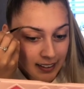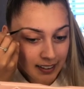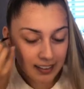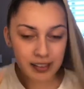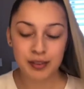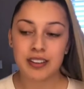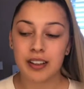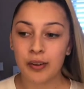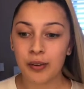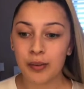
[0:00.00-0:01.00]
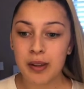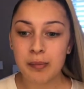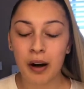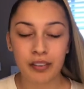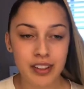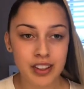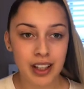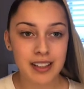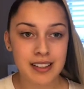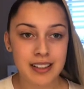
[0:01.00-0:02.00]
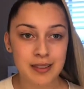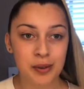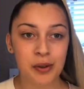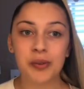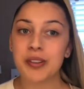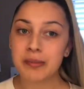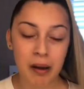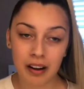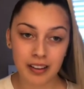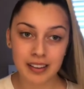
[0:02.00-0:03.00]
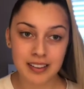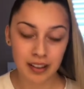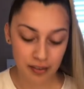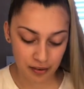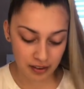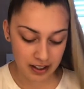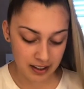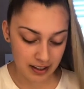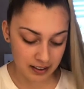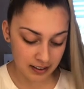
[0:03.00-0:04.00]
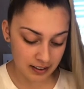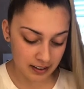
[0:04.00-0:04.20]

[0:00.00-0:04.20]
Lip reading: And it was like all the wee puffy dresses with all the sparkly stuff on it, and